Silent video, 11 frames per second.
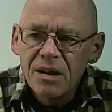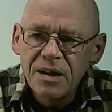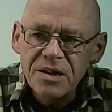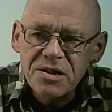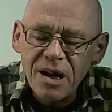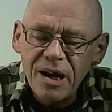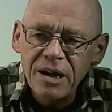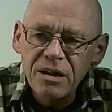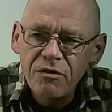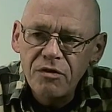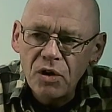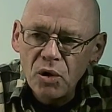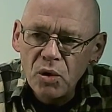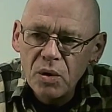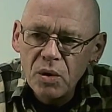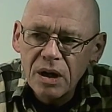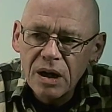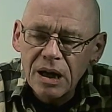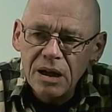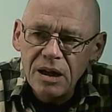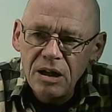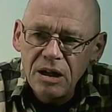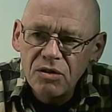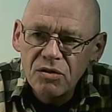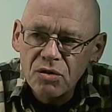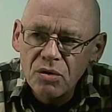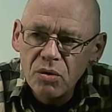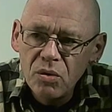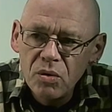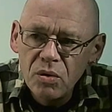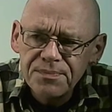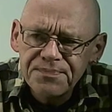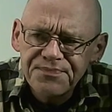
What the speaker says: this kind of view can lead to